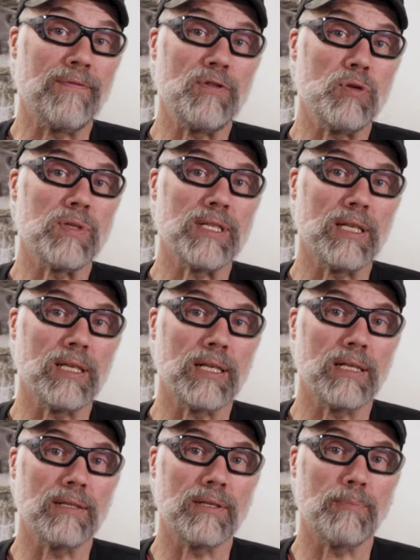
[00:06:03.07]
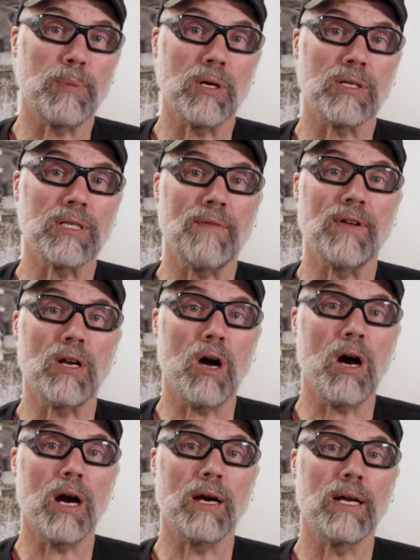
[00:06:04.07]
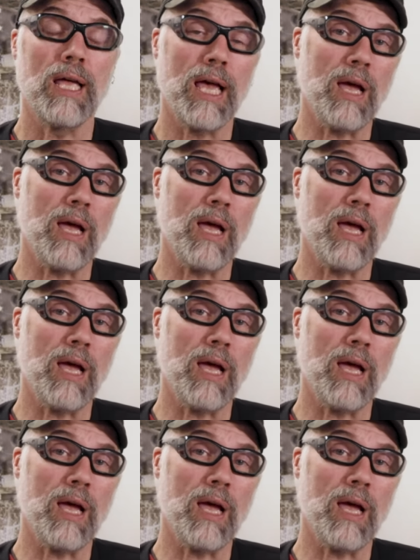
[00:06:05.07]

fused silica, the perks of it are,